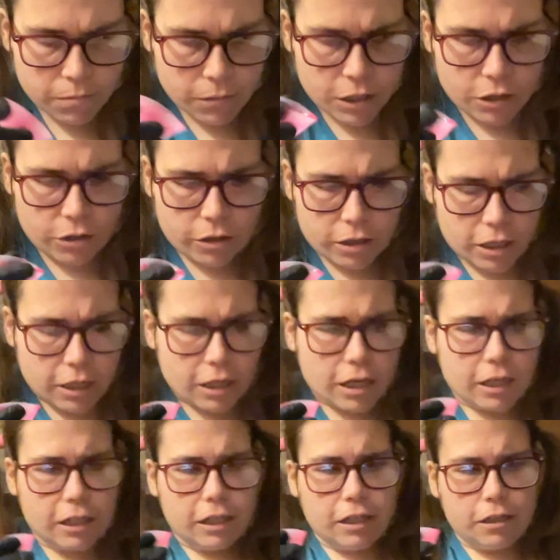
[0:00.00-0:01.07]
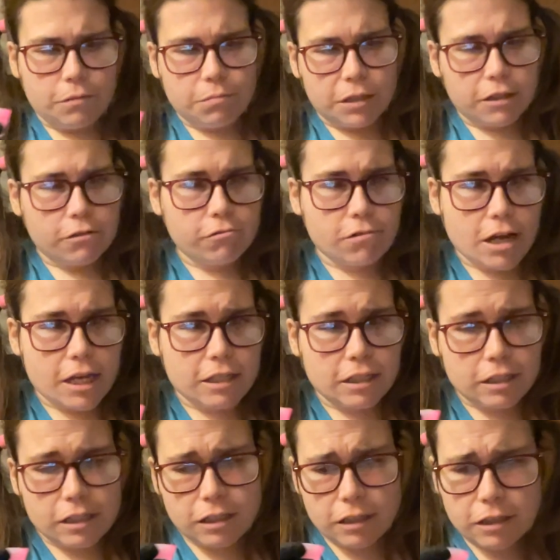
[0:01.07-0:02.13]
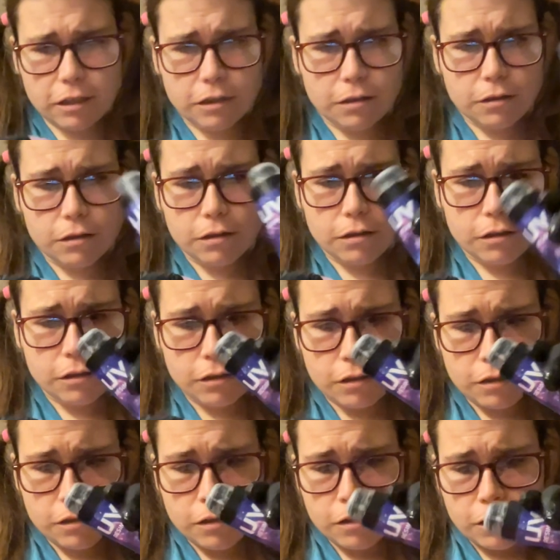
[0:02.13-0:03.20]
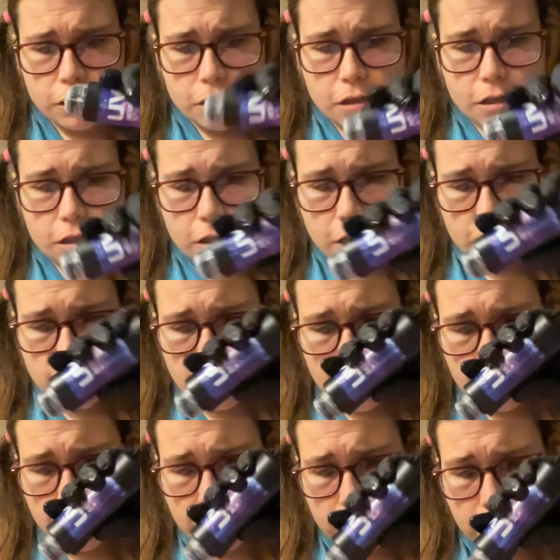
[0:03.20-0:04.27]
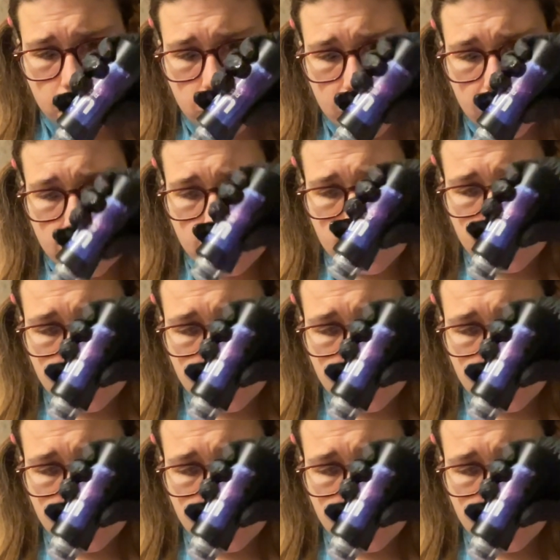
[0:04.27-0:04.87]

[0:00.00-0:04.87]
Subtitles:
Okay, I need more resin. And then I can mix it